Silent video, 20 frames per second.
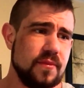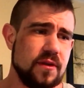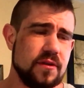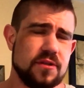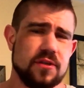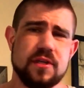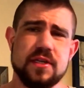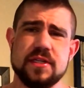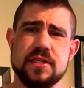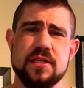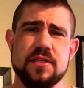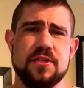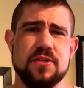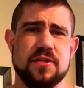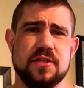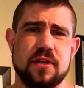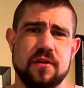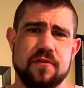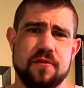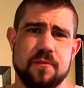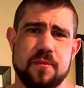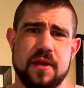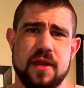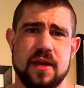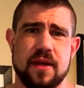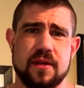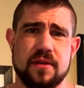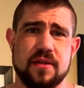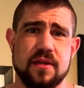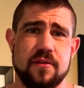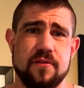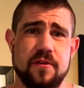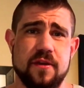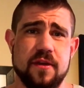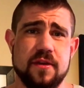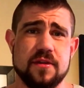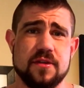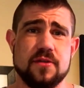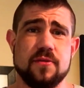So distance yourself from the negativity,